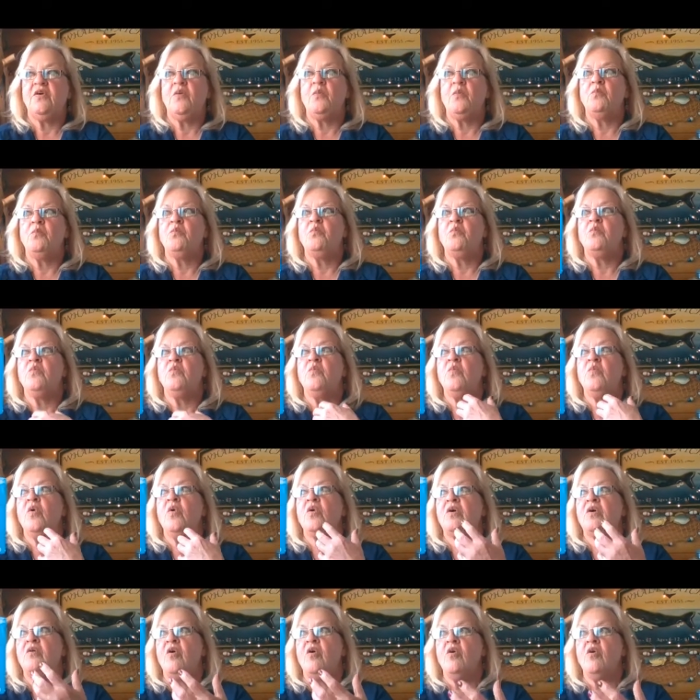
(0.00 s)

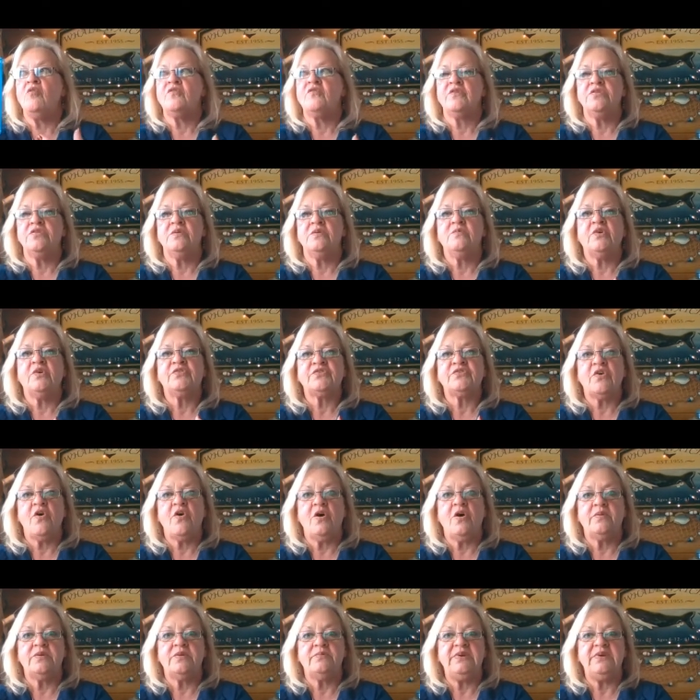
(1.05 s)
moreover, the most
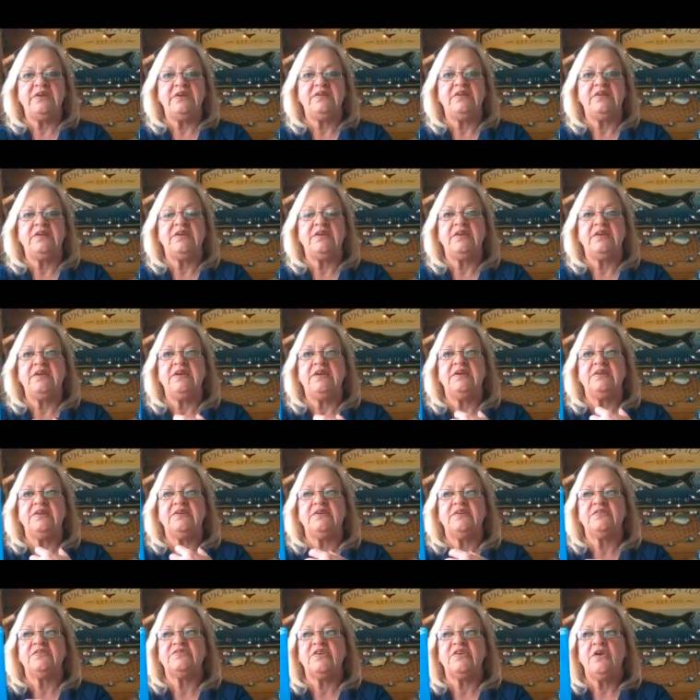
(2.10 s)
common meaning
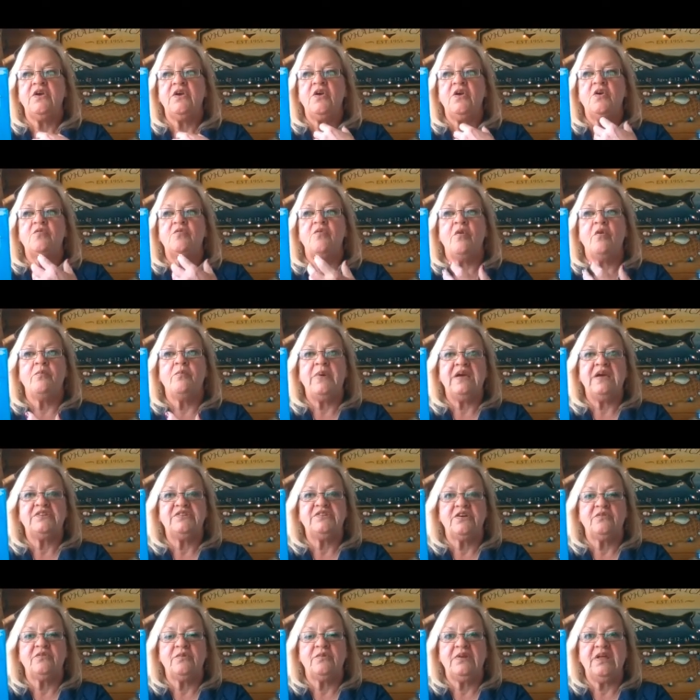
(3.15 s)
is
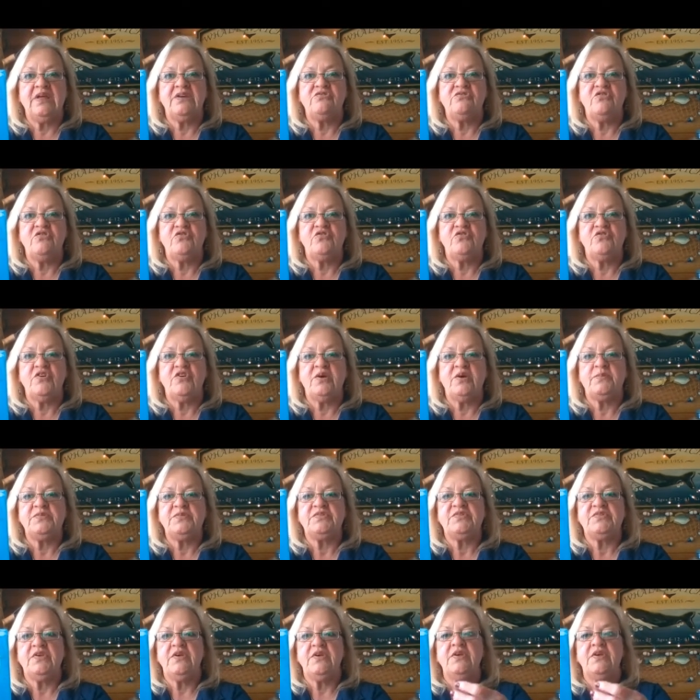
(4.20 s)
romantic
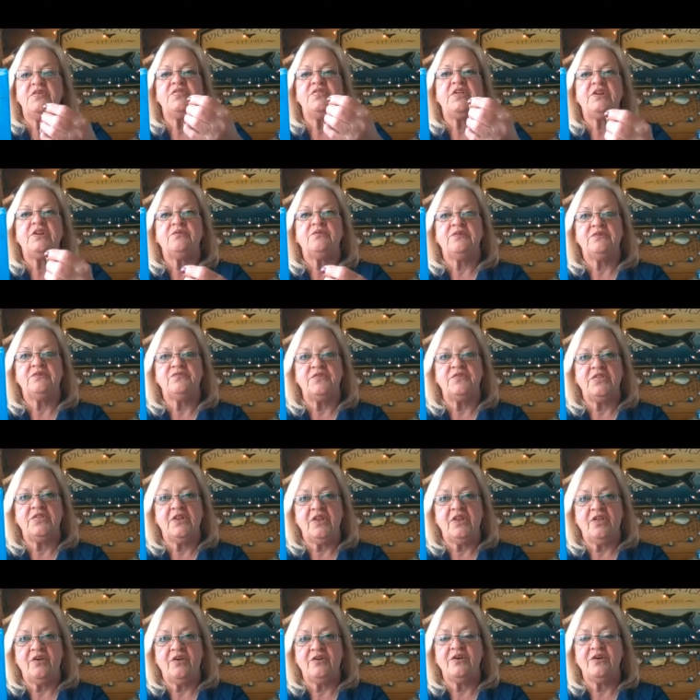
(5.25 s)
relationships that are in for the
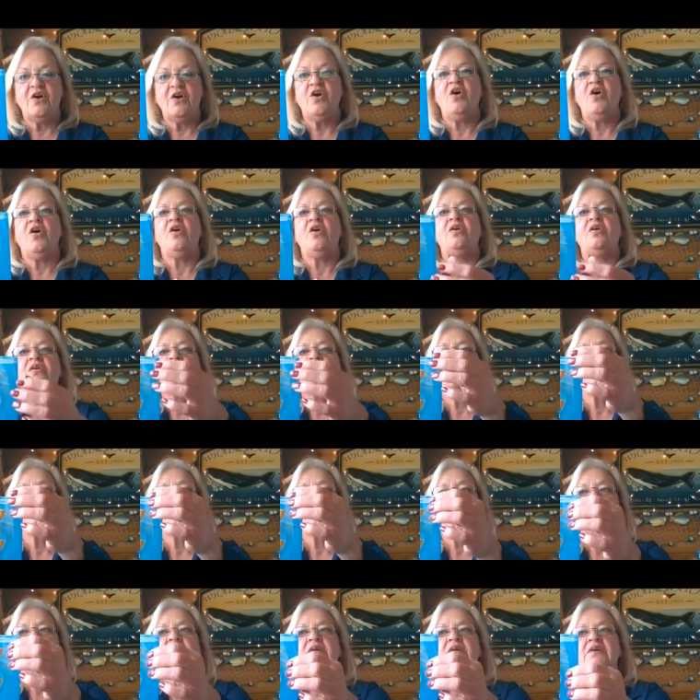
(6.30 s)
long haul.
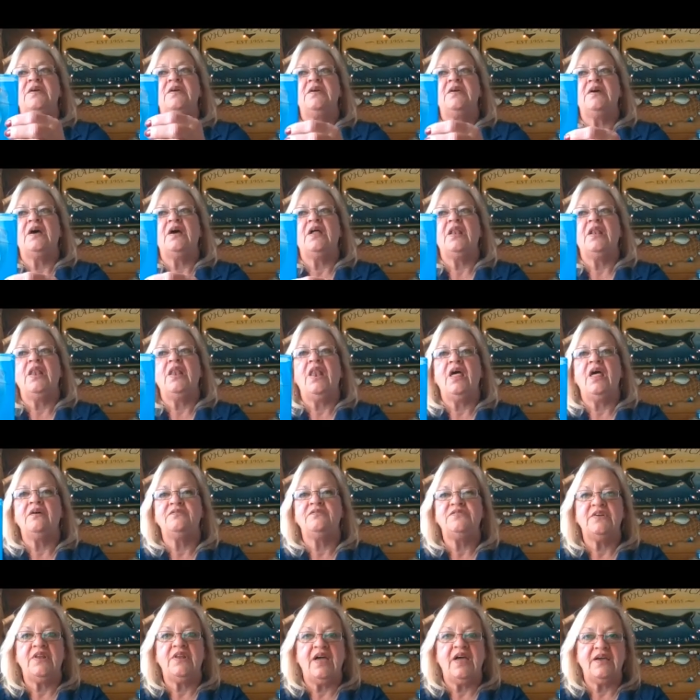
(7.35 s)
Love
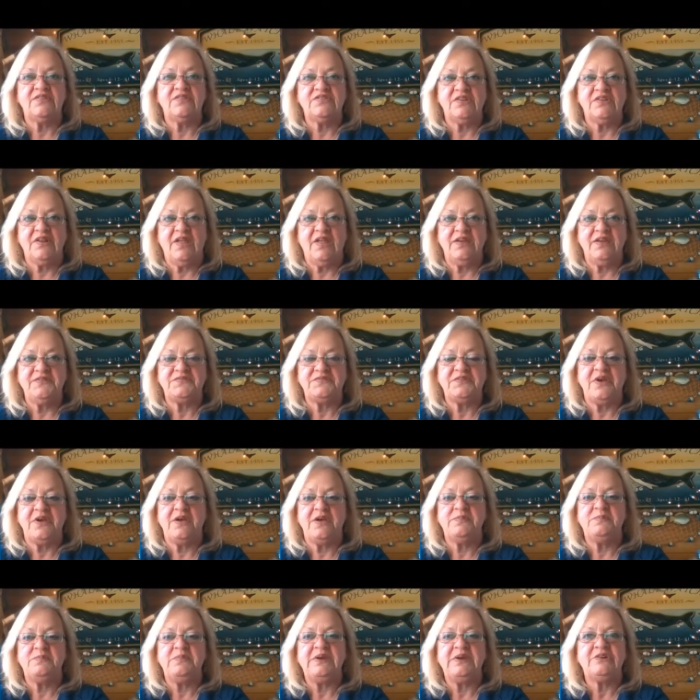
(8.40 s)
to last a
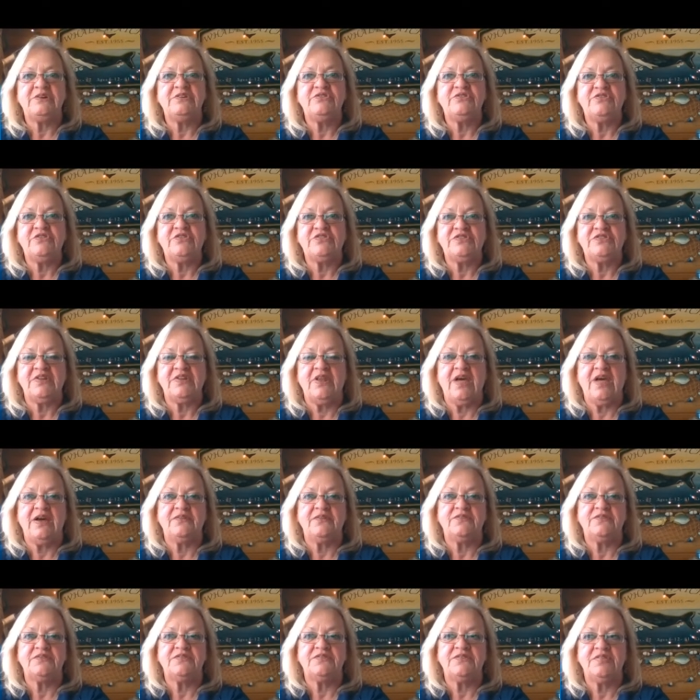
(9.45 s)
lifetime, marriages to last,
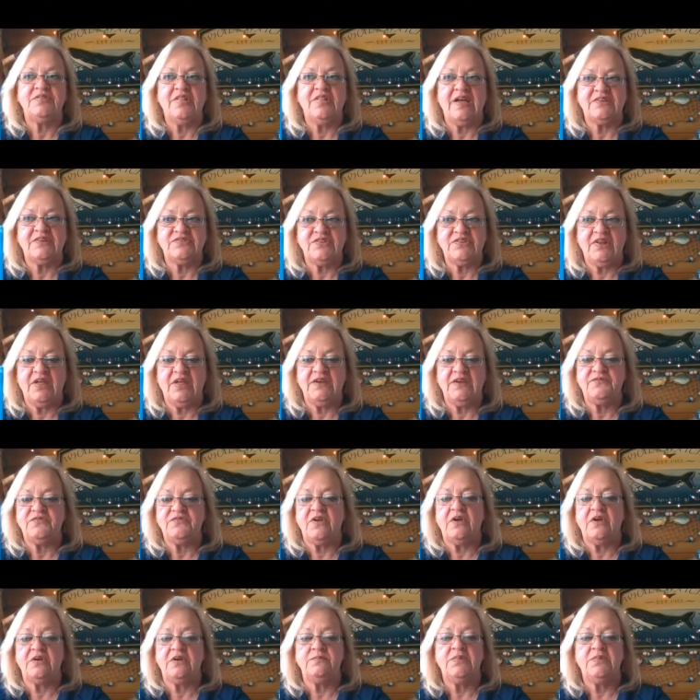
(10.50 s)
last a
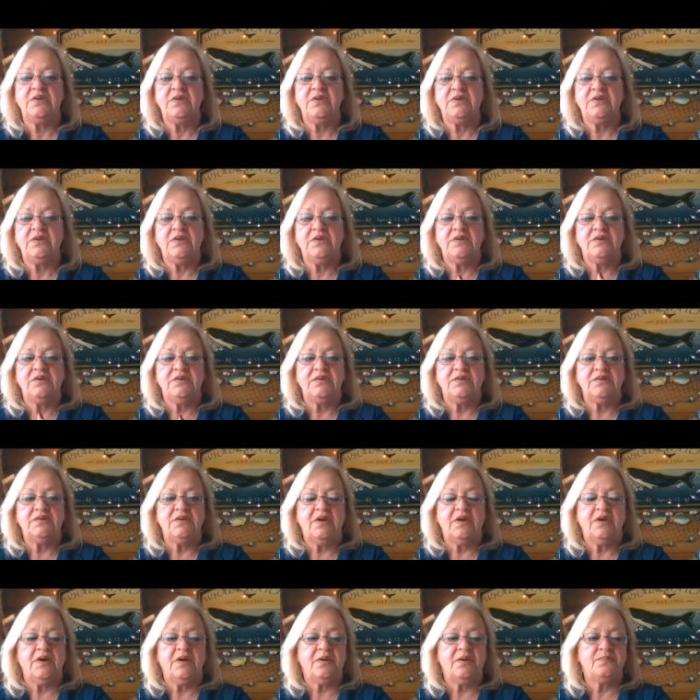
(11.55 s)
lifetime.
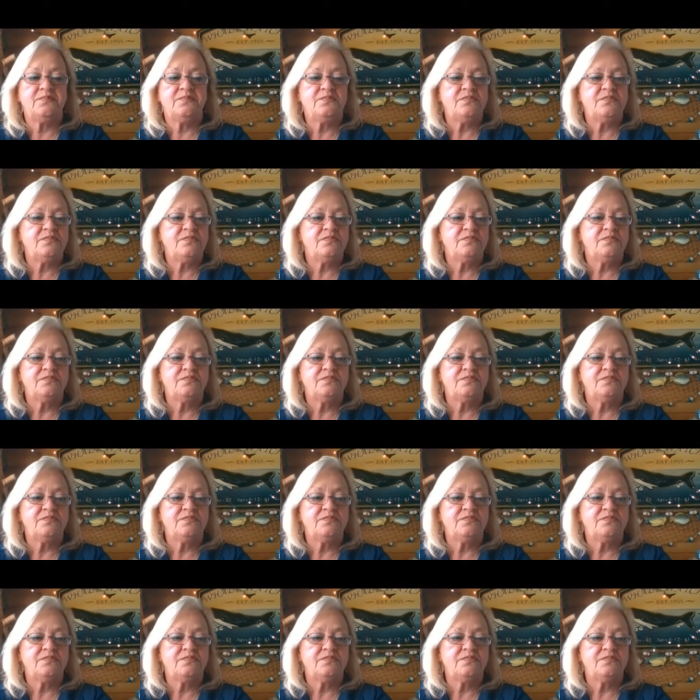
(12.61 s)
Um,